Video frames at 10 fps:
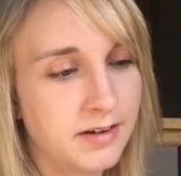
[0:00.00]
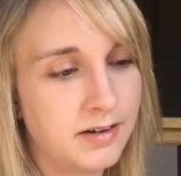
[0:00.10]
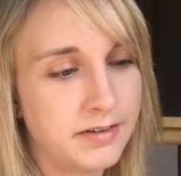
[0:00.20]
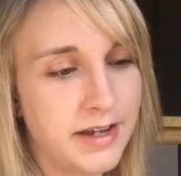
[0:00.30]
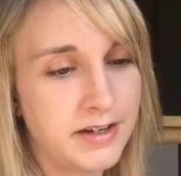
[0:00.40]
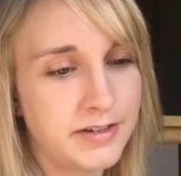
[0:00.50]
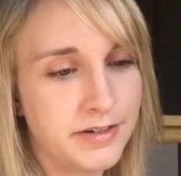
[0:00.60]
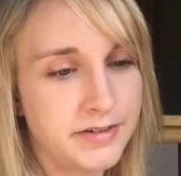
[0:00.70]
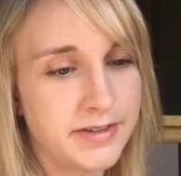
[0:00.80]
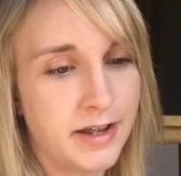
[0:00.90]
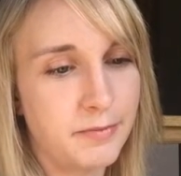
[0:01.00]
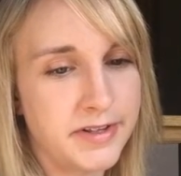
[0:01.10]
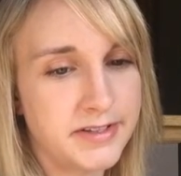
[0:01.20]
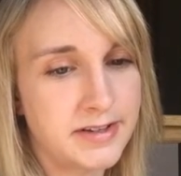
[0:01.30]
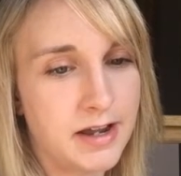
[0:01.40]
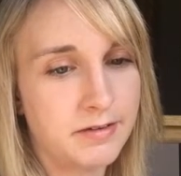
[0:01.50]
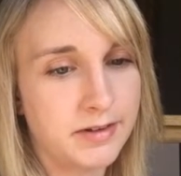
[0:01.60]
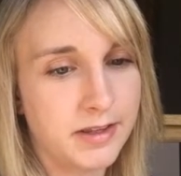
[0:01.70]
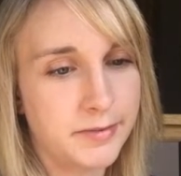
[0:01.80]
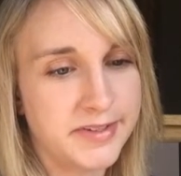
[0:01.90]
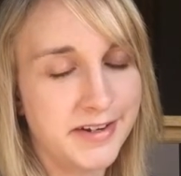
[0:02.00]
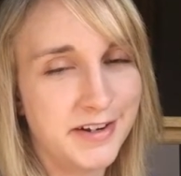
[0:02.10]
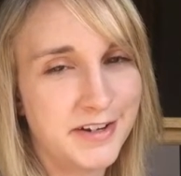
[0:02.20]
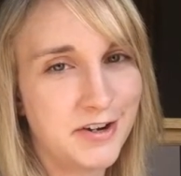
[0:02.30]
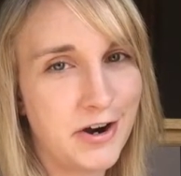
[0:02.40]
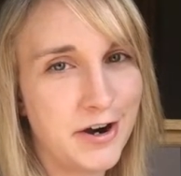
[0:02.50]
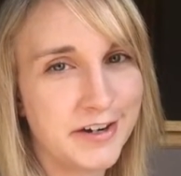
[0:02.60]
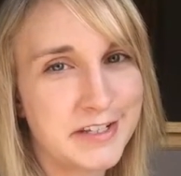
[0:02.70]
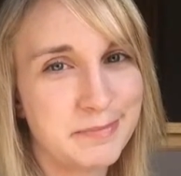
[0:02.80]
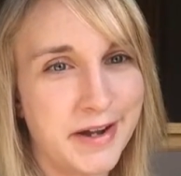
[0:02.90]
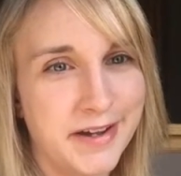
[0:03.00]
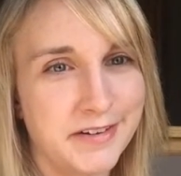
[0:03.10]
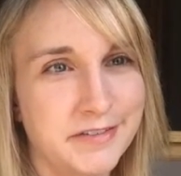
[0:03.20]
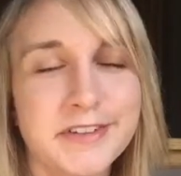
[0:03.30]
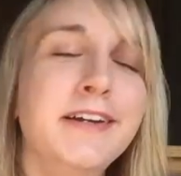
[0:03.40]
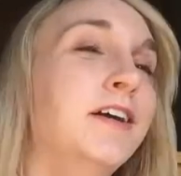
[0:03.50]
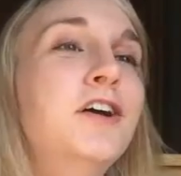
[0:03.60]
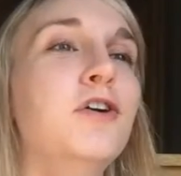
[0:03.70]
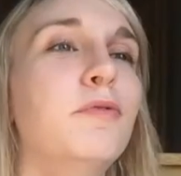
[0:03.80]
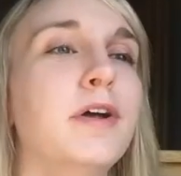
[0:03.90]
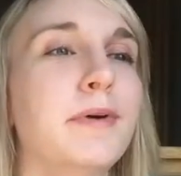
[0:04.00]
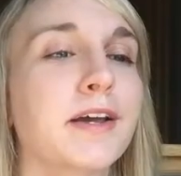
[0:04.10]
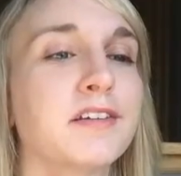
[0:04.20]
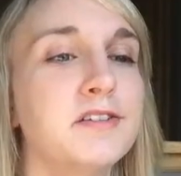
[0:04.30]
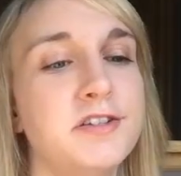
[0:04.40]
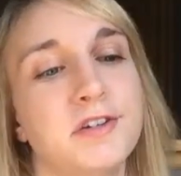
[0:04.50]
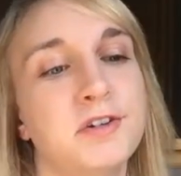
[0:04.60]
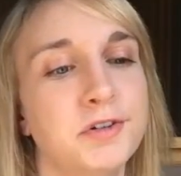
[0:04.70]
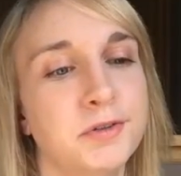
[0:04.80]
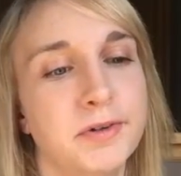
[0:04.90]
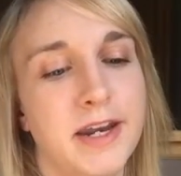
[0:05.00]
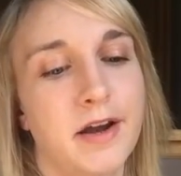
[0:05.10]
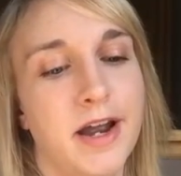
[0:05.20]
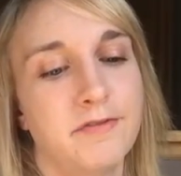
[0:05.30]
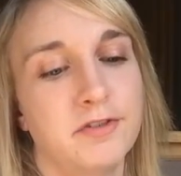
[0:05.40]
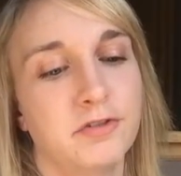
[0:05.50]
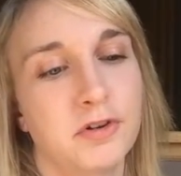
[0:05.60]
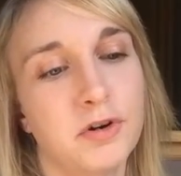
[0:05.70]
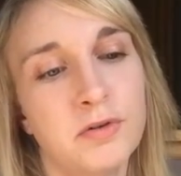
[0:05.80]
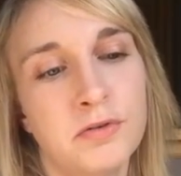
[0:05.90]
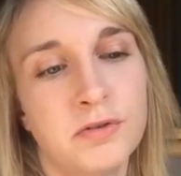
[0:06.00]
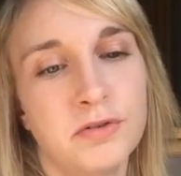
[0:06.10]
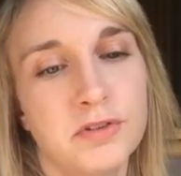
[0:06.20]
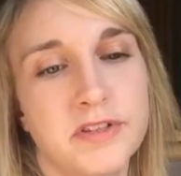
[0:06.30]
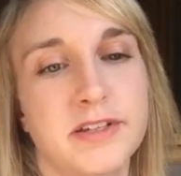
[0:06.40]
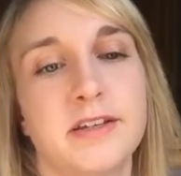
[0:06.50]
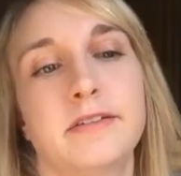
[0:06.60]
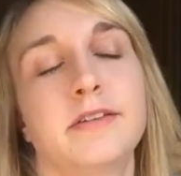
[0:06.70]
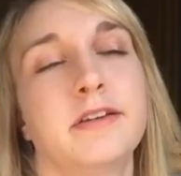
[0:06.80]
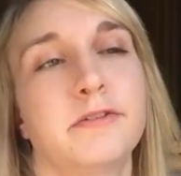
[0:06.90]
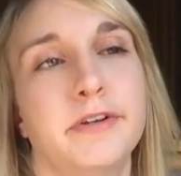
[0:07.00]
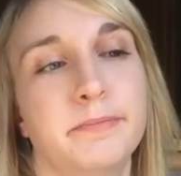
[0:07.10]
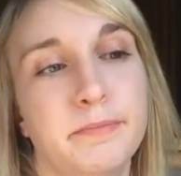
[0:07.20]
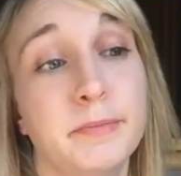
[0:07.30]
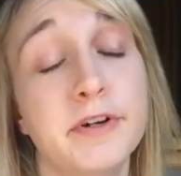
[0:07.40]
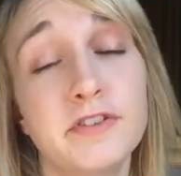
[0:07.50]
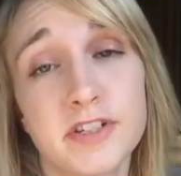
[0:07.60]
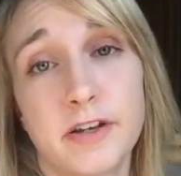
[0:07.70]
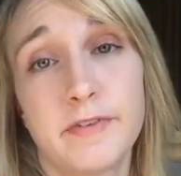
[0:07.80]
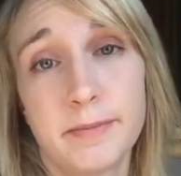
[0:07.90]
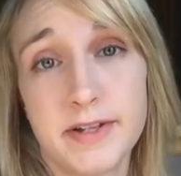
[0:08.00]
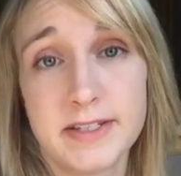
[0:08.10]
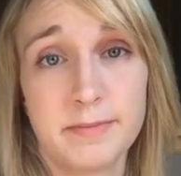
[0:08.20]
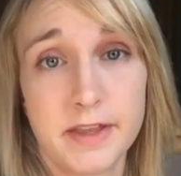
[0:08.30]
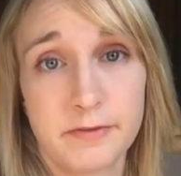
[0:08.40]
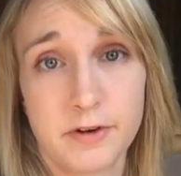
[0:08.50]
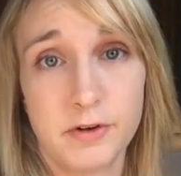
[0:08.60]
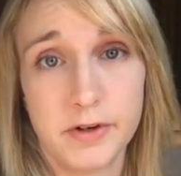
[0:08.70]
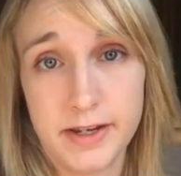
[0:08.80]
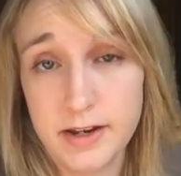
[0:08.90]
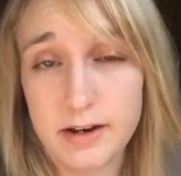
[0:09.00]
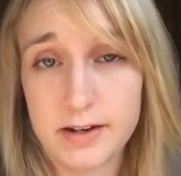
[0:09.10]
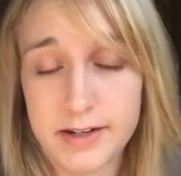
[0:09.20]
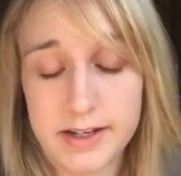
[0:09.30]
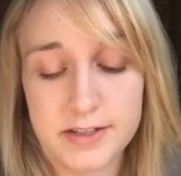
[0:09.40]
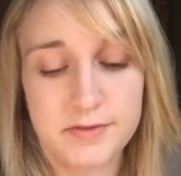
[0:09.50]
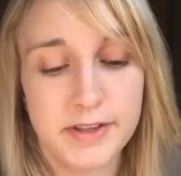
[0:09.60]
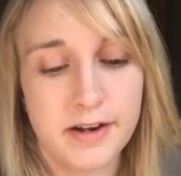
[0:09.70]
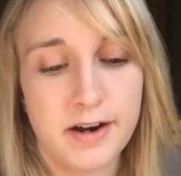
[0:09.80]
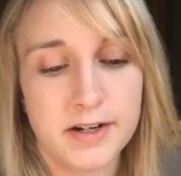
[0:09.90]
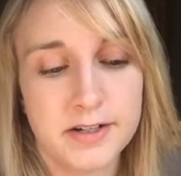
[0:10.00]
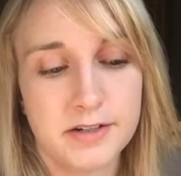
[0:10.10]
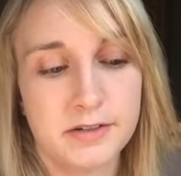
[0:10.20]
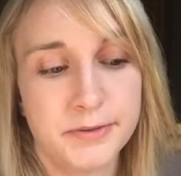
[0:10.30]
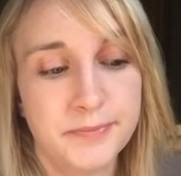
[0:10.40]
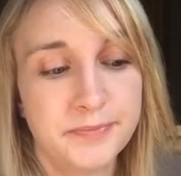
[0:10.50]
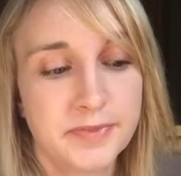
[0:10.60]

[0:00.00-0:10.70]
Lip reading: all day Tuesday and Wednesday. I really was in a dark spot of what am I gonna do, and now I have no goals, and you know, you build yourself up on something for a whole year, and it gets really hard to